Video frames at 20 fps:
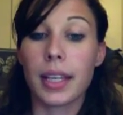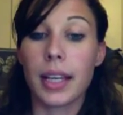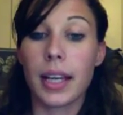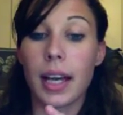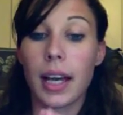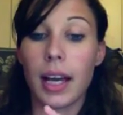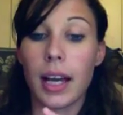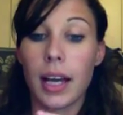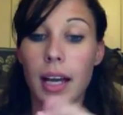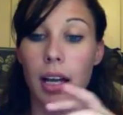
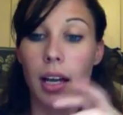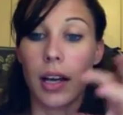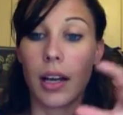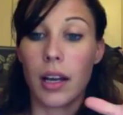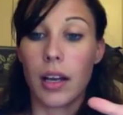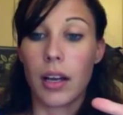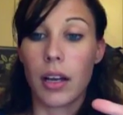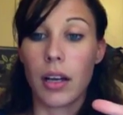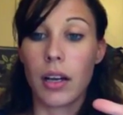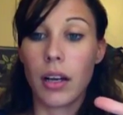
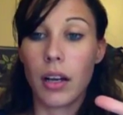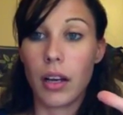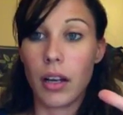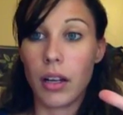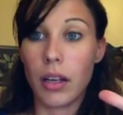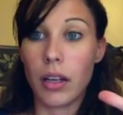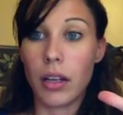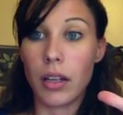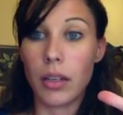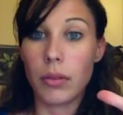
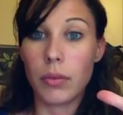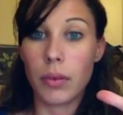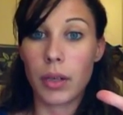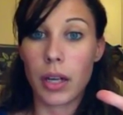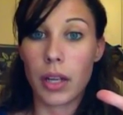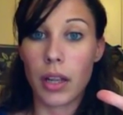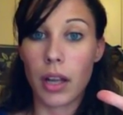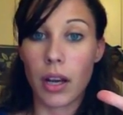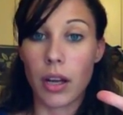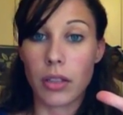
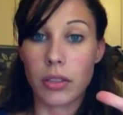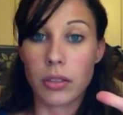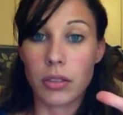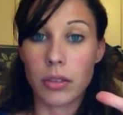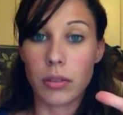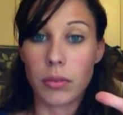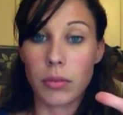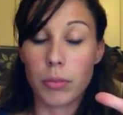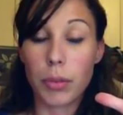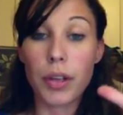are they called?
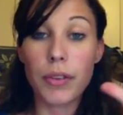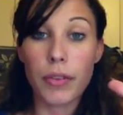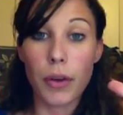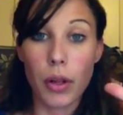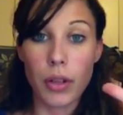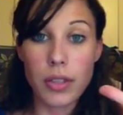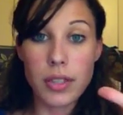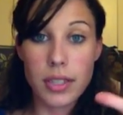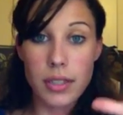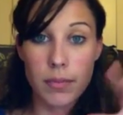
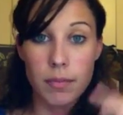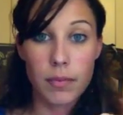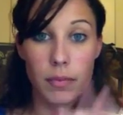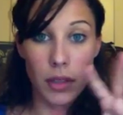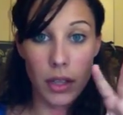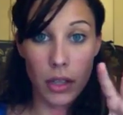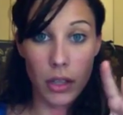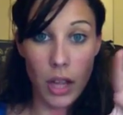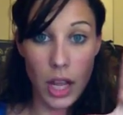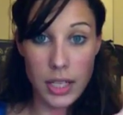Pre-folds.
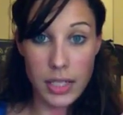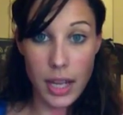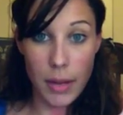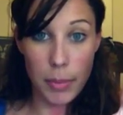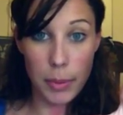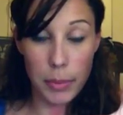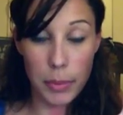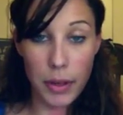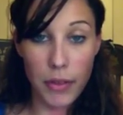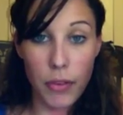Cloth
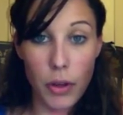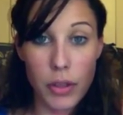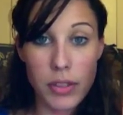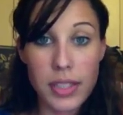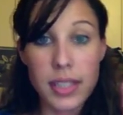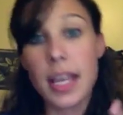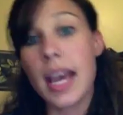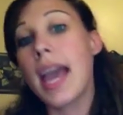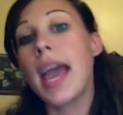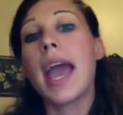diaper
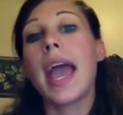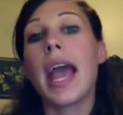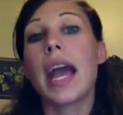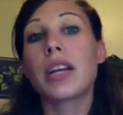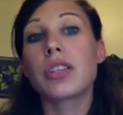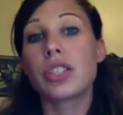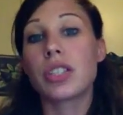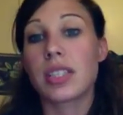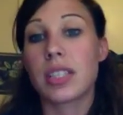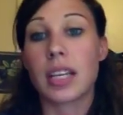pre-folds,
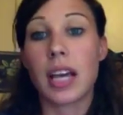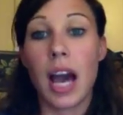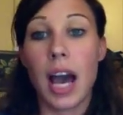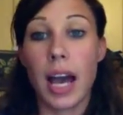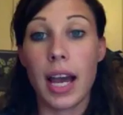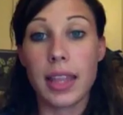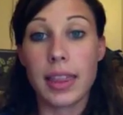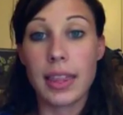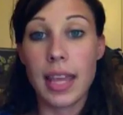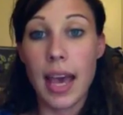and just
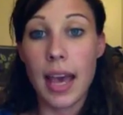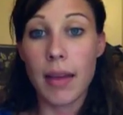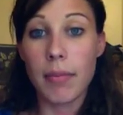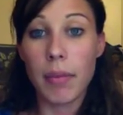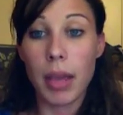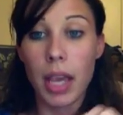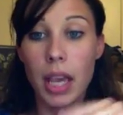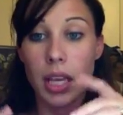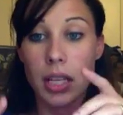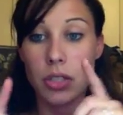cut them
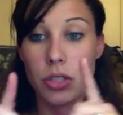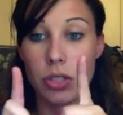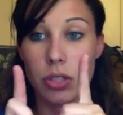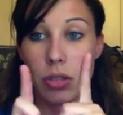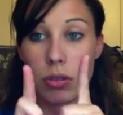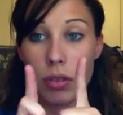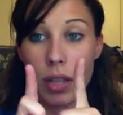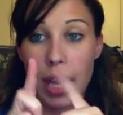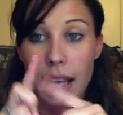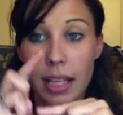
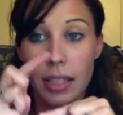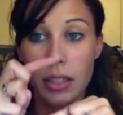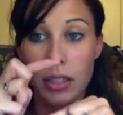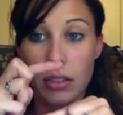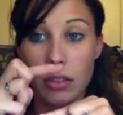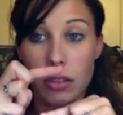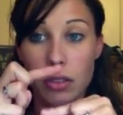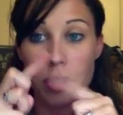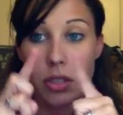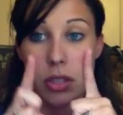into like
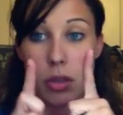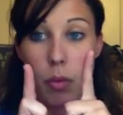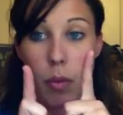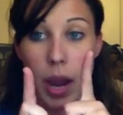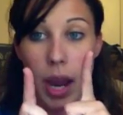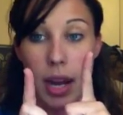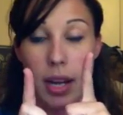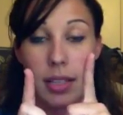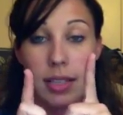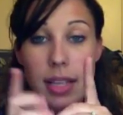little
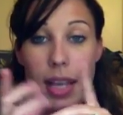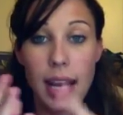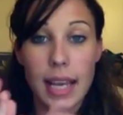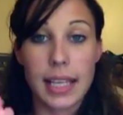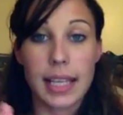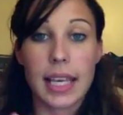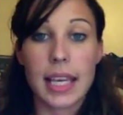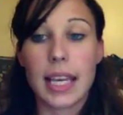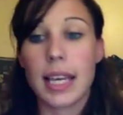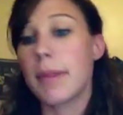squares that I
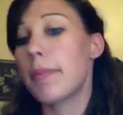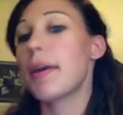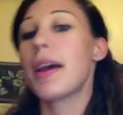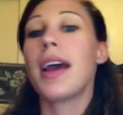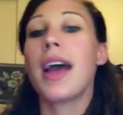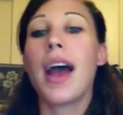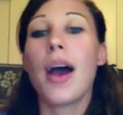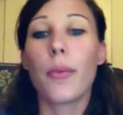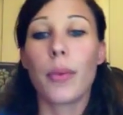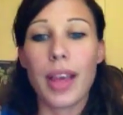keep.
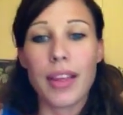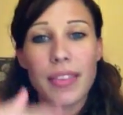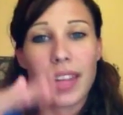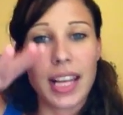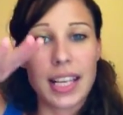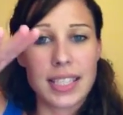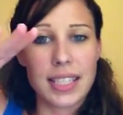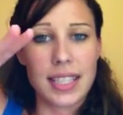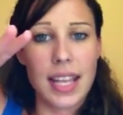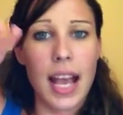We have
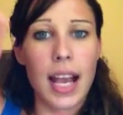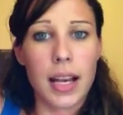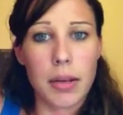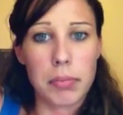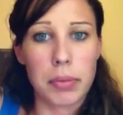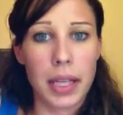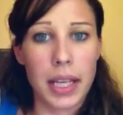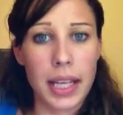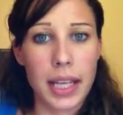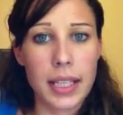like a stack of
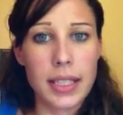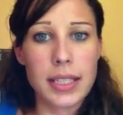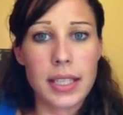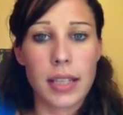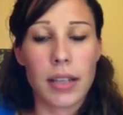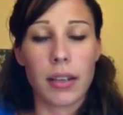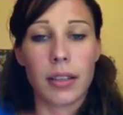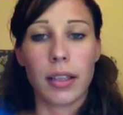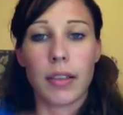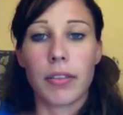blankets
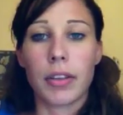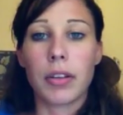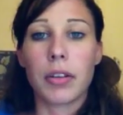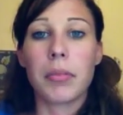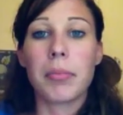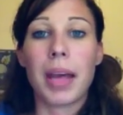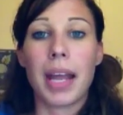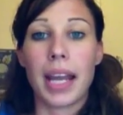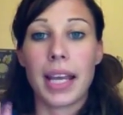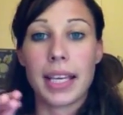in our living
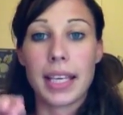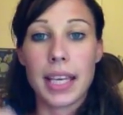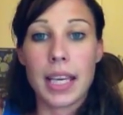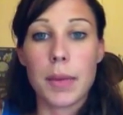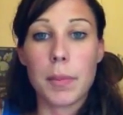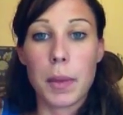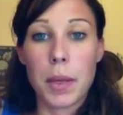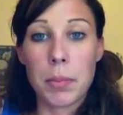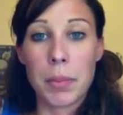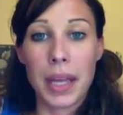room, and I
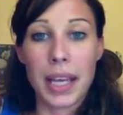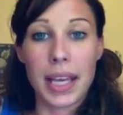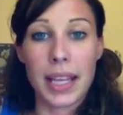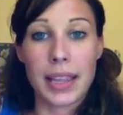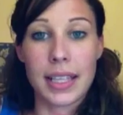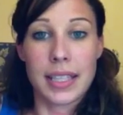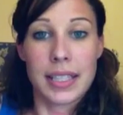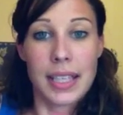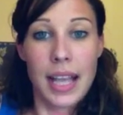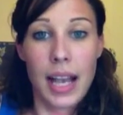keep them like in
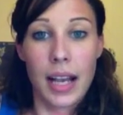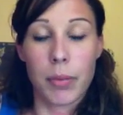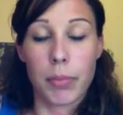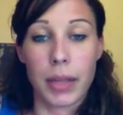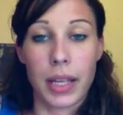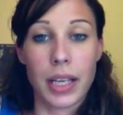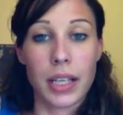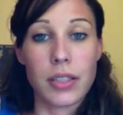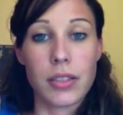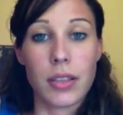the stack of
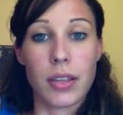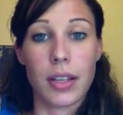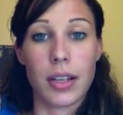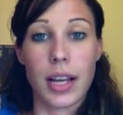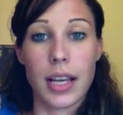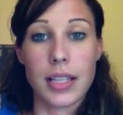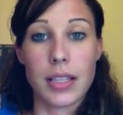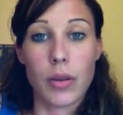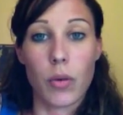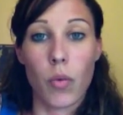blankets so they're
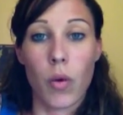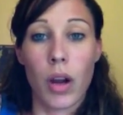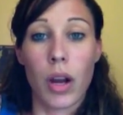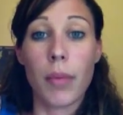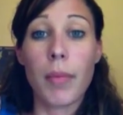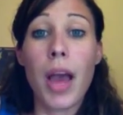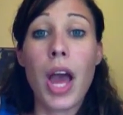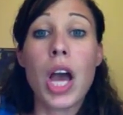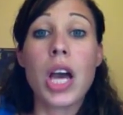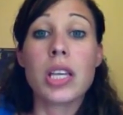nice and
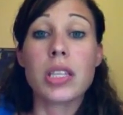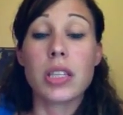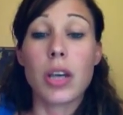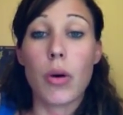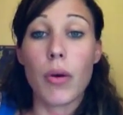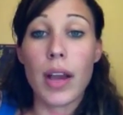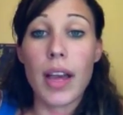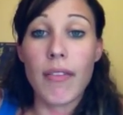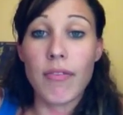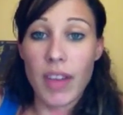warm.
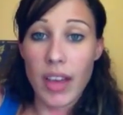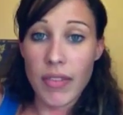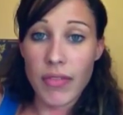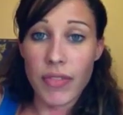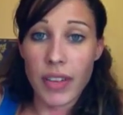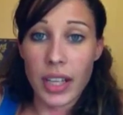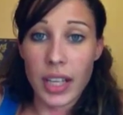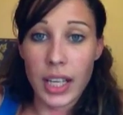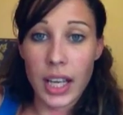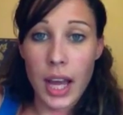So if I
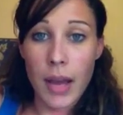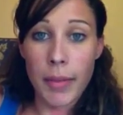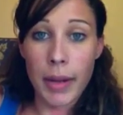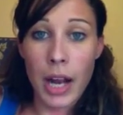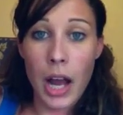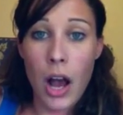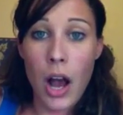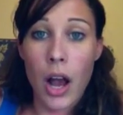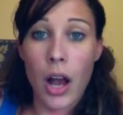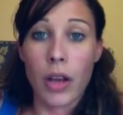feel it coming
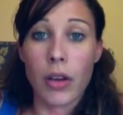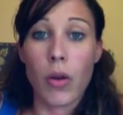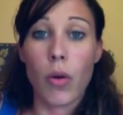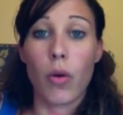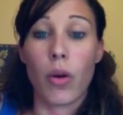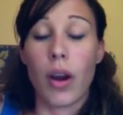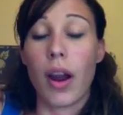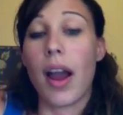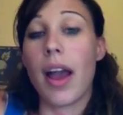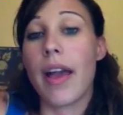on,
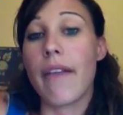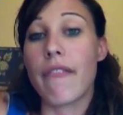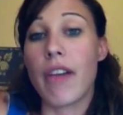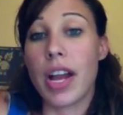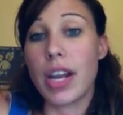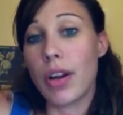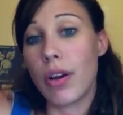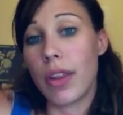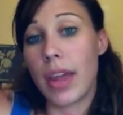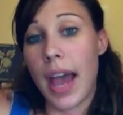or if
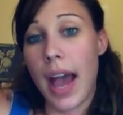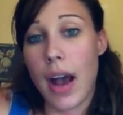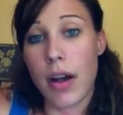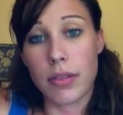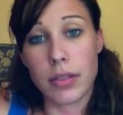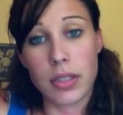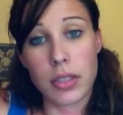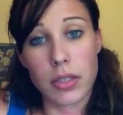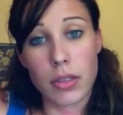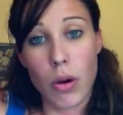I know the
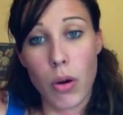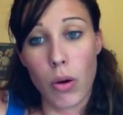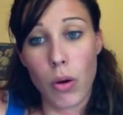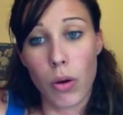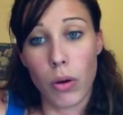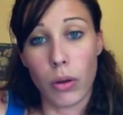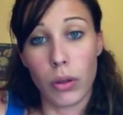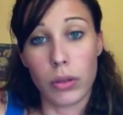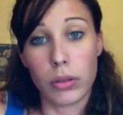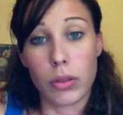house is
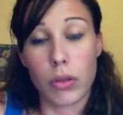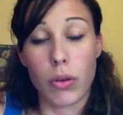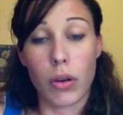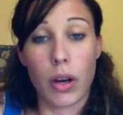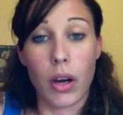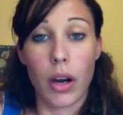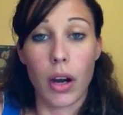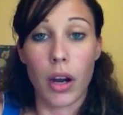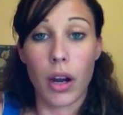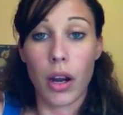cold
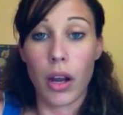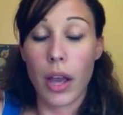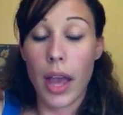or